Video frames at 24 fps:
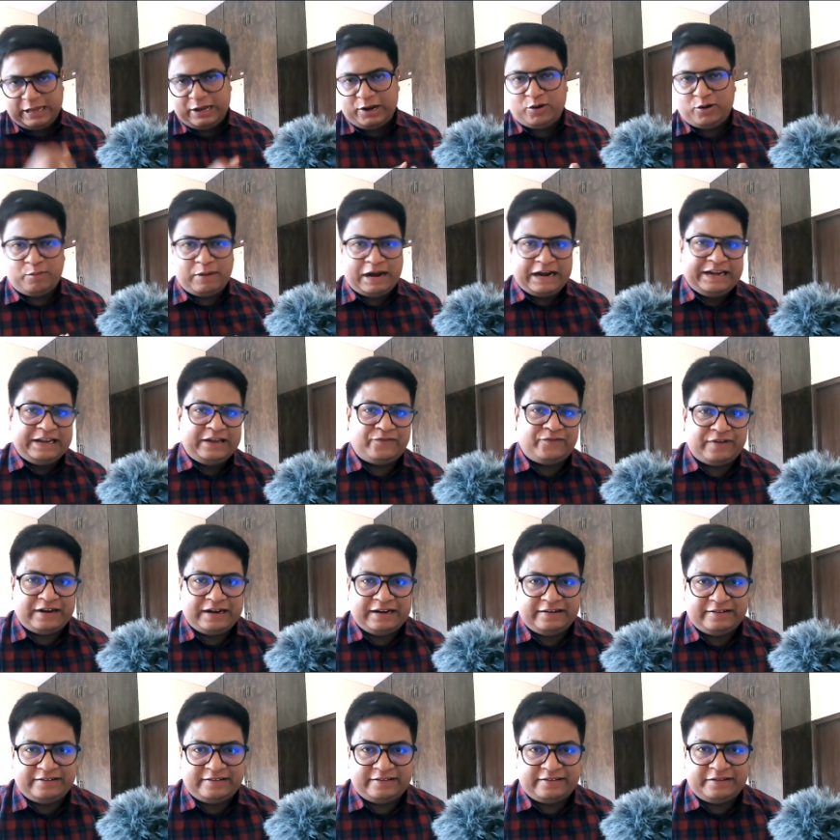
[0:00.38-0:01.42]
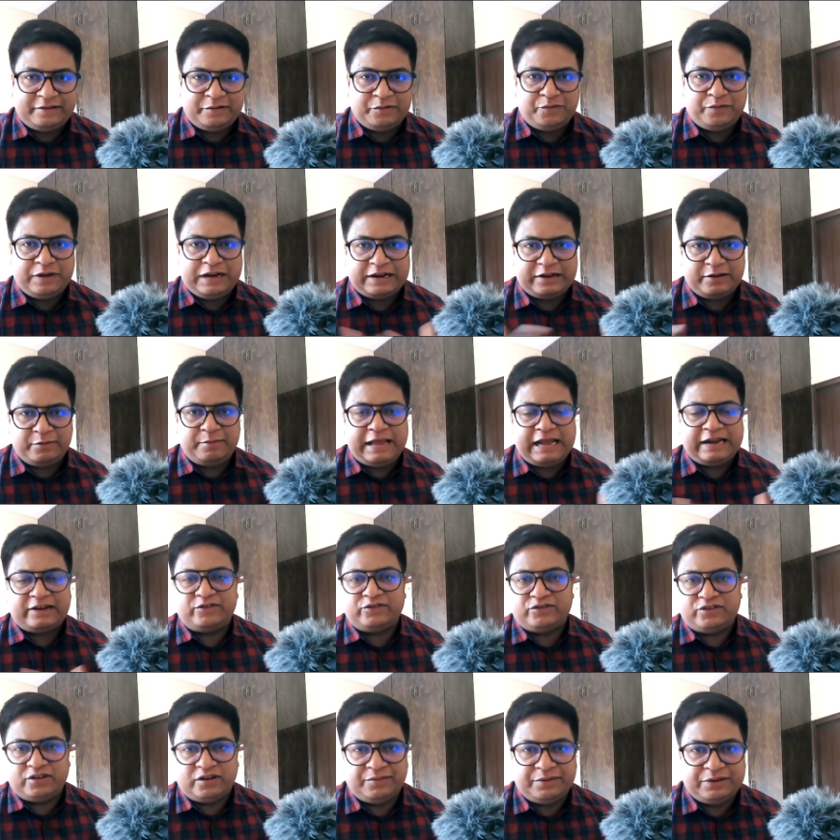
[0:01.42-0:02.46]
Hello, my dear friends. Welcome
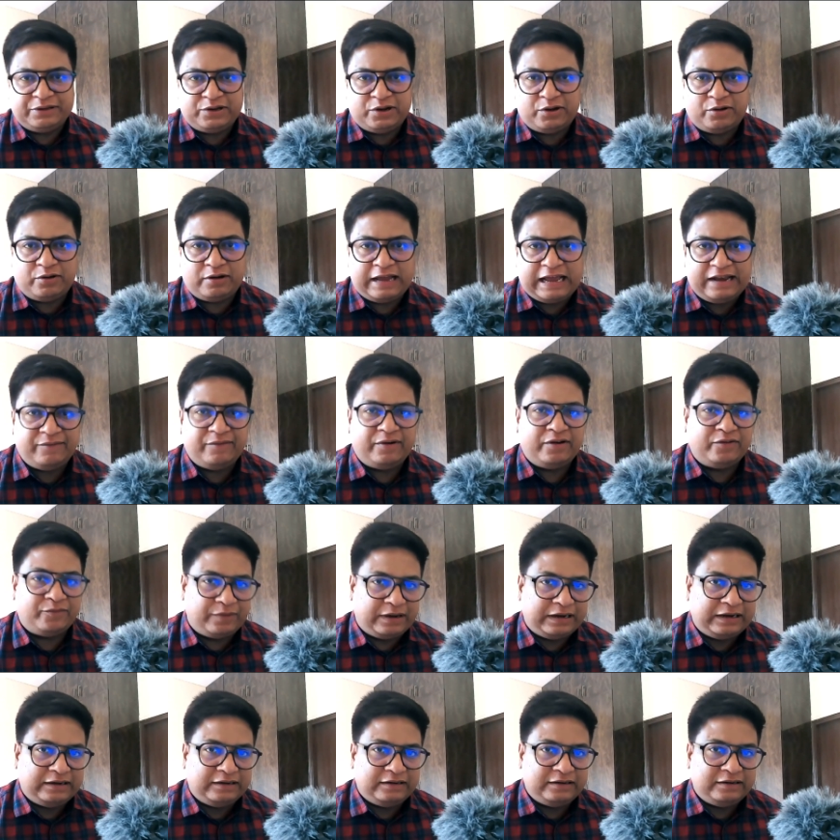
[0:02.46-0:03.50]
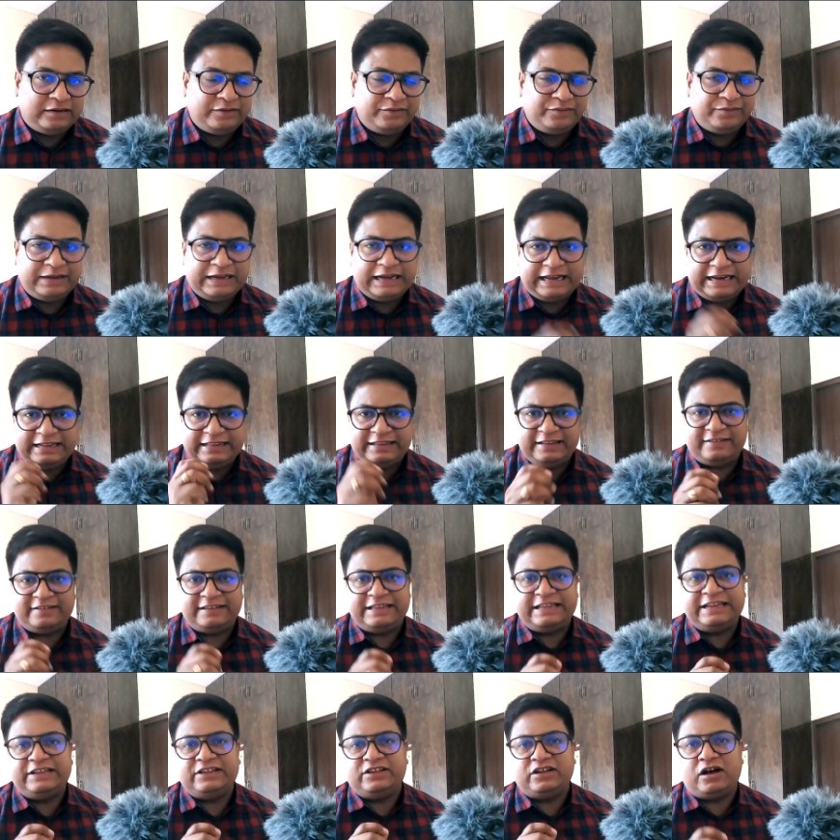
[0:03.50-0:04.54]
back to Service 911. We are in the
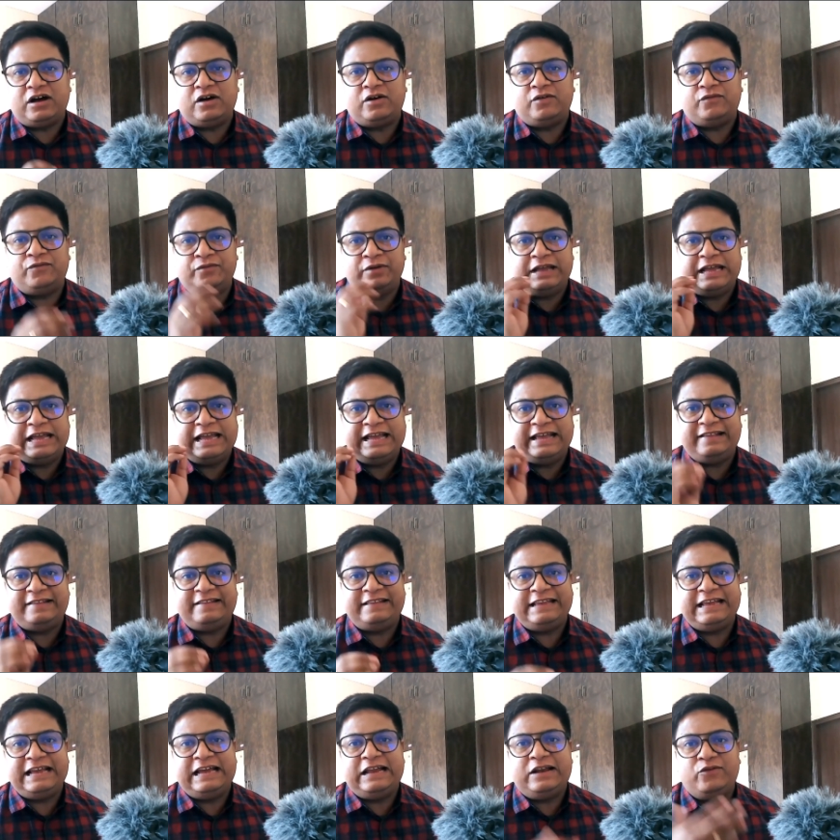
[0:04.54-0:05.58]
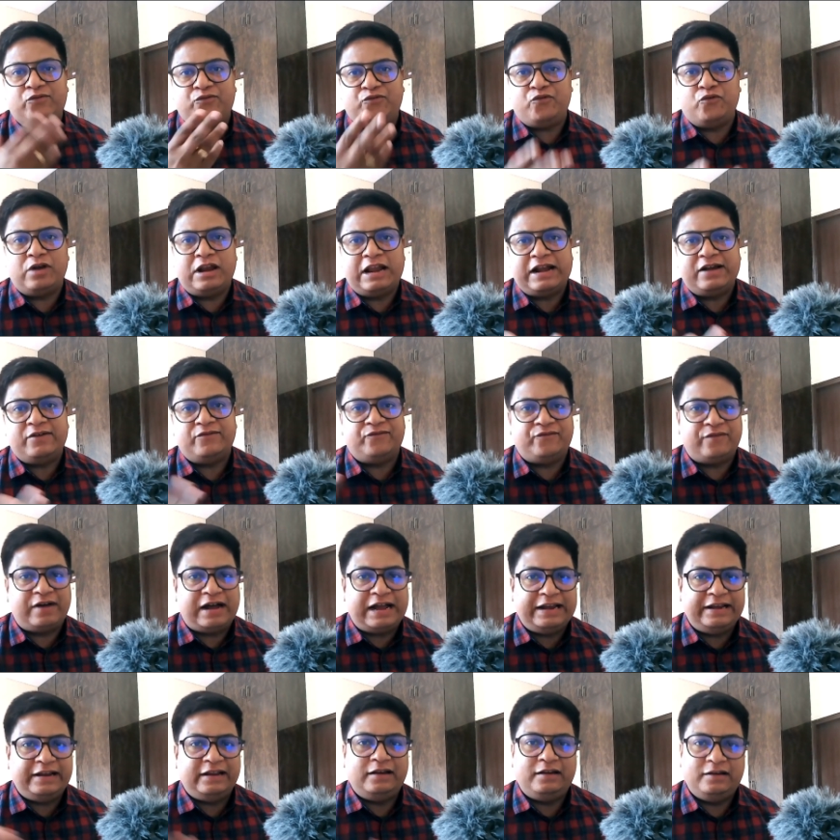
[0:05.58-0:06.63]
series of ACL Full and
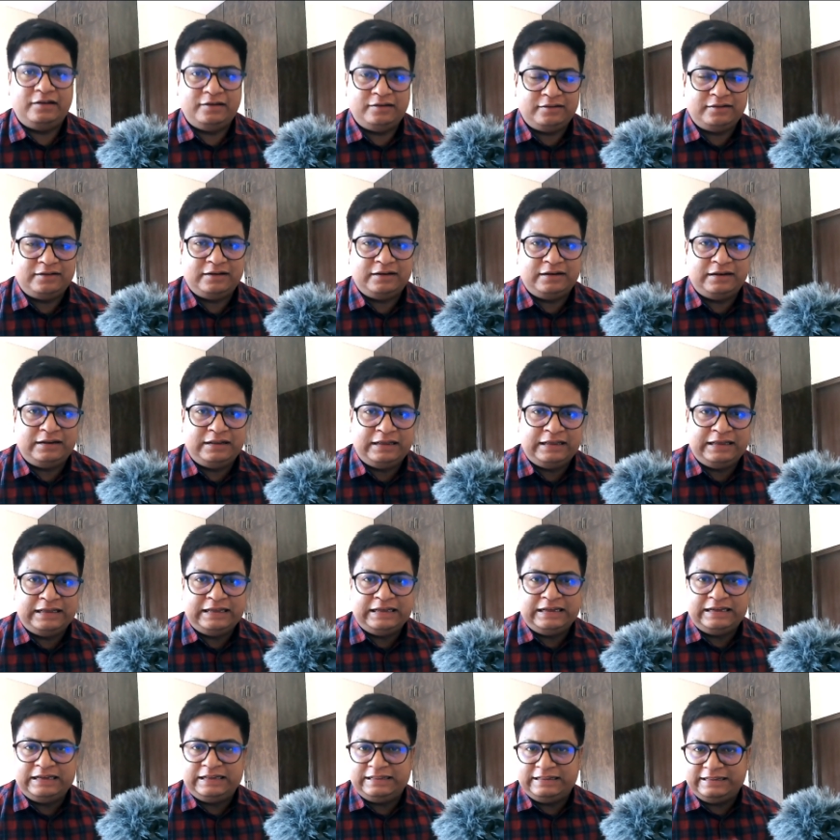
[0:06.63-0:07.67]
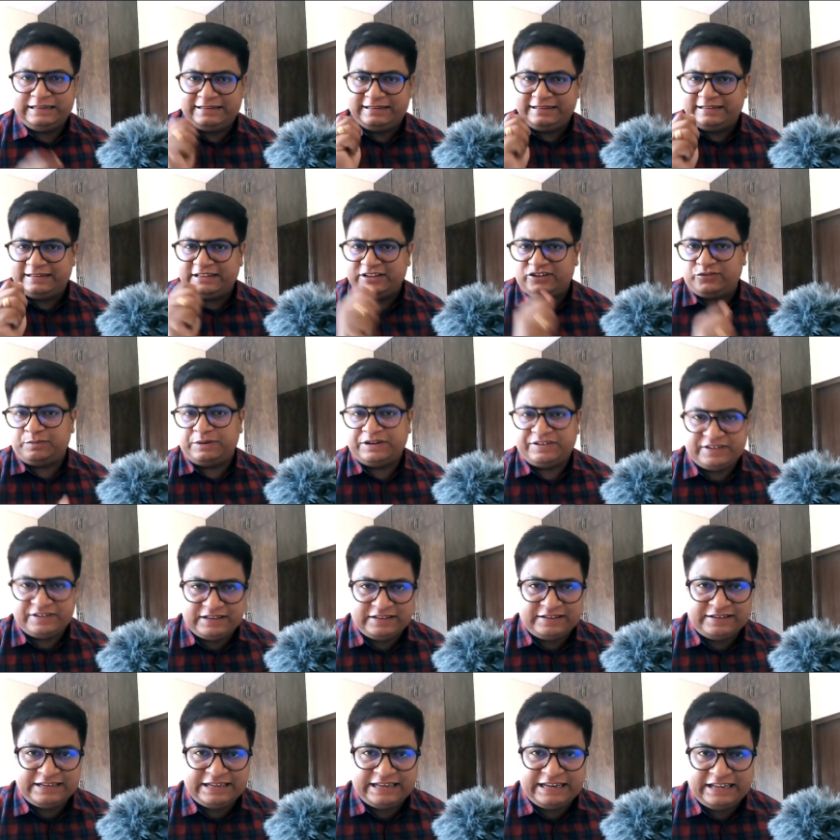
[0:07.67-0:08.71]
Final. This is a
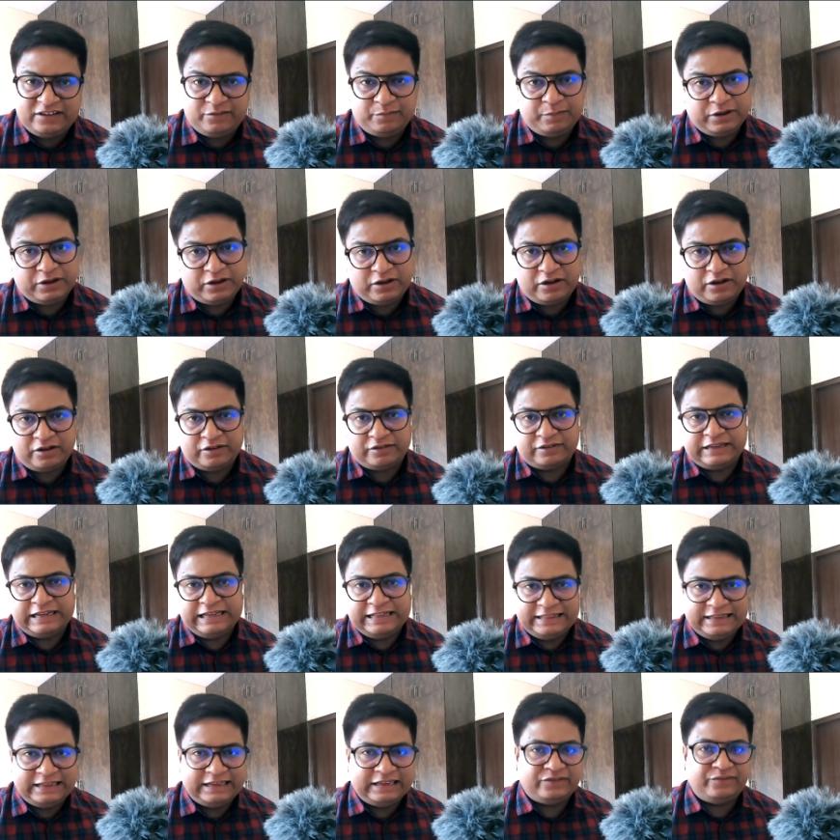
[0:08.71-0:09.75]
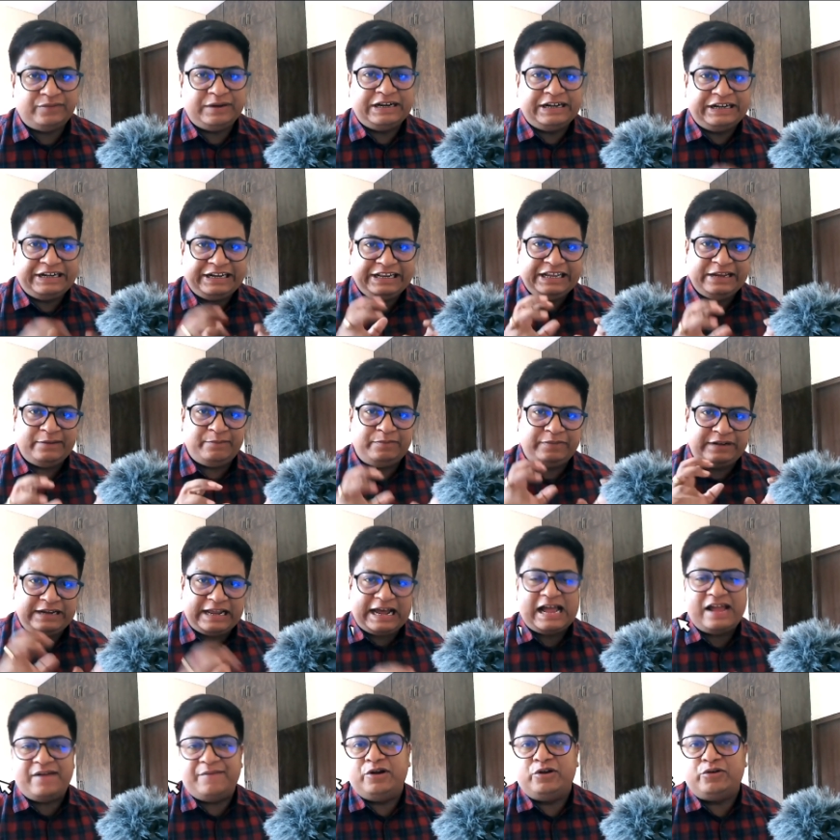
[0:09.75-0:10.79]
special series because in this we deep
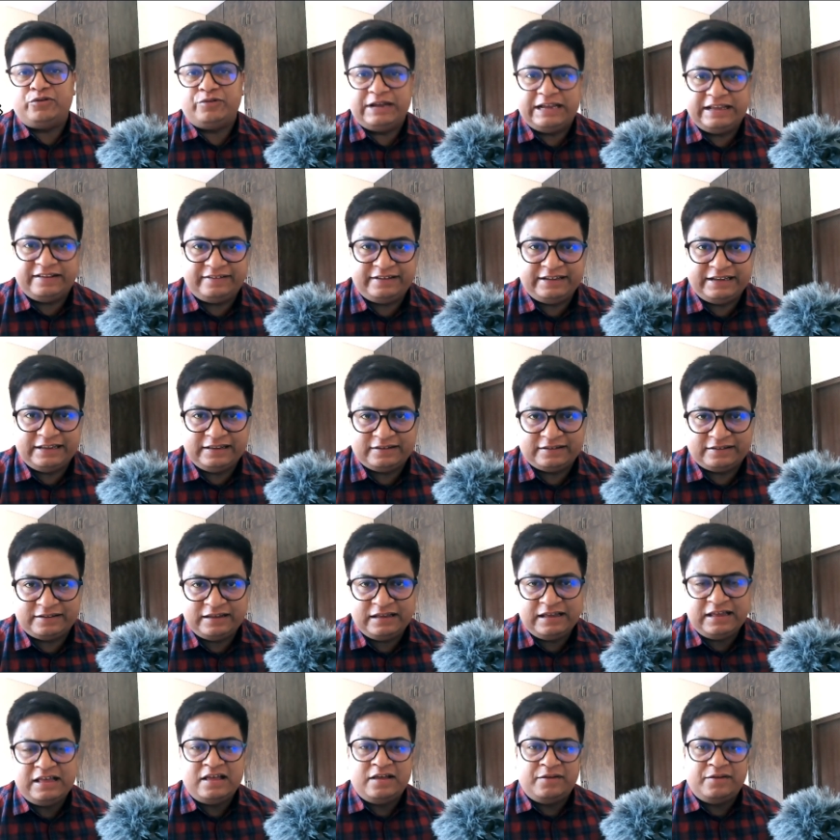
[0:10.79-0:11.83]
dive into ACLs.